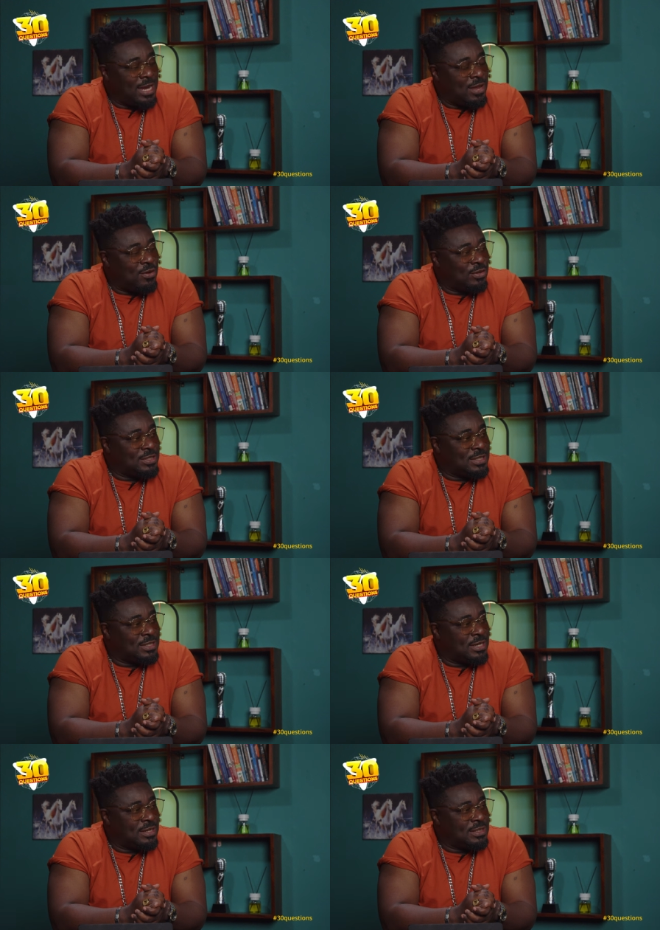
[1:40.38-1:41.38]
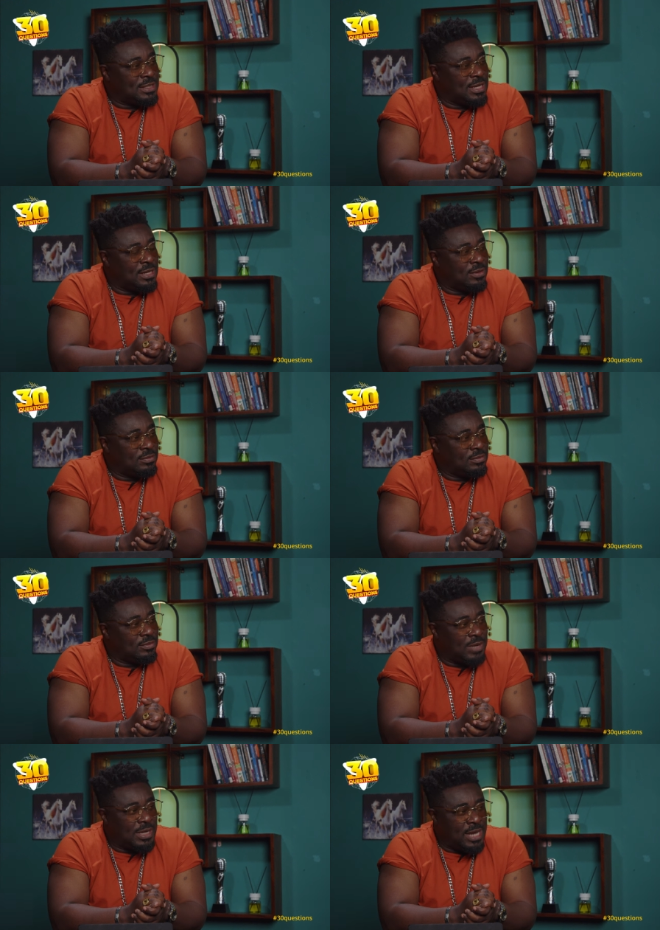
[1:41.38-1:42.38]
of course, you say, Sineno,
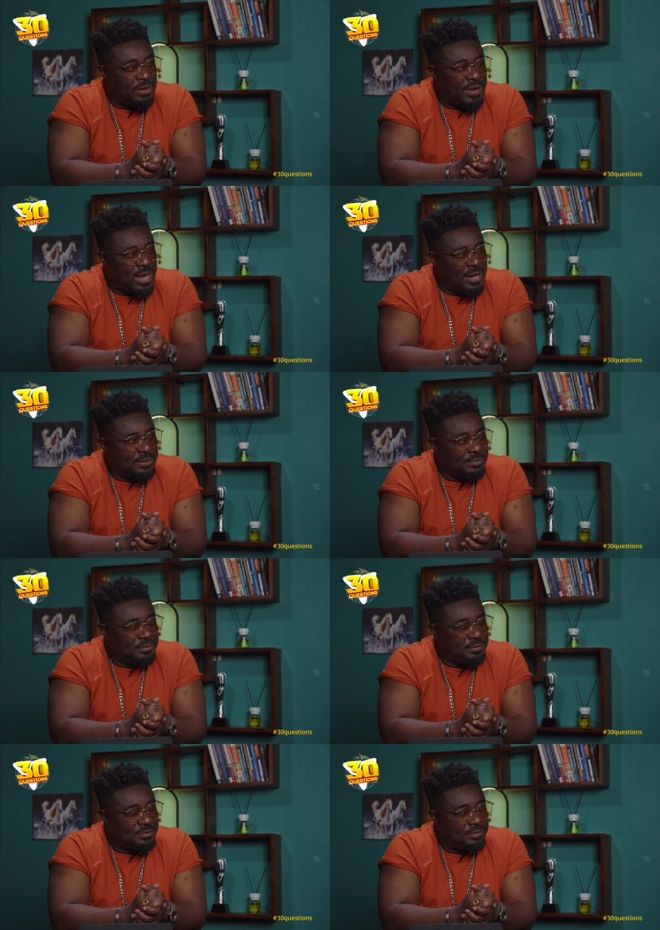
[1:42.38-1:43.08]
where are you trying to?